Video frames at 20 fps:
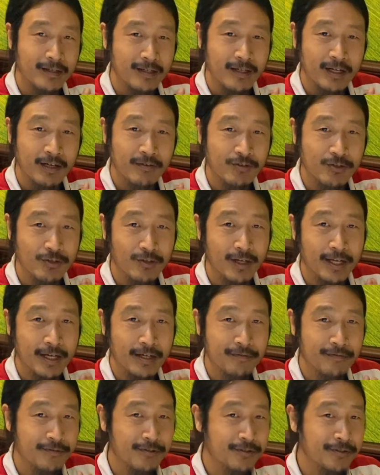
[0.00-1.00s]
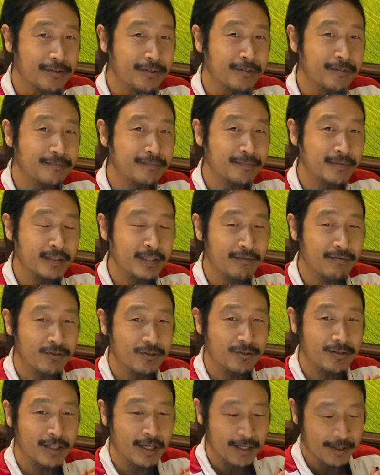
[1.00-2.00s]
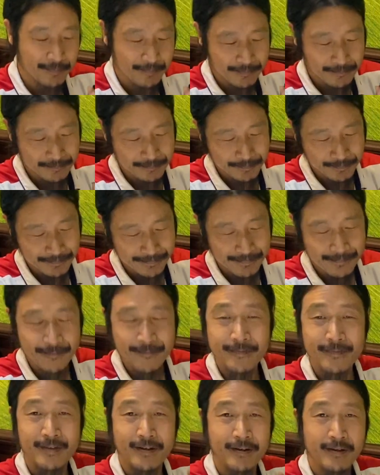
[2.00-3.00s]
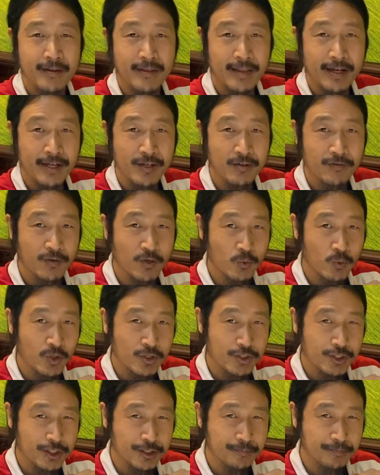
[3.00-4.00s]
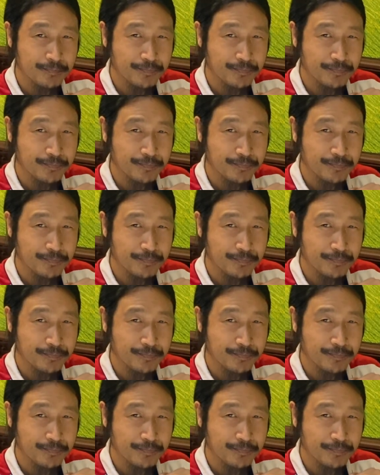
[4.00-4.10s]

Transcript: Have a good life, have a good time. Thank you for watching.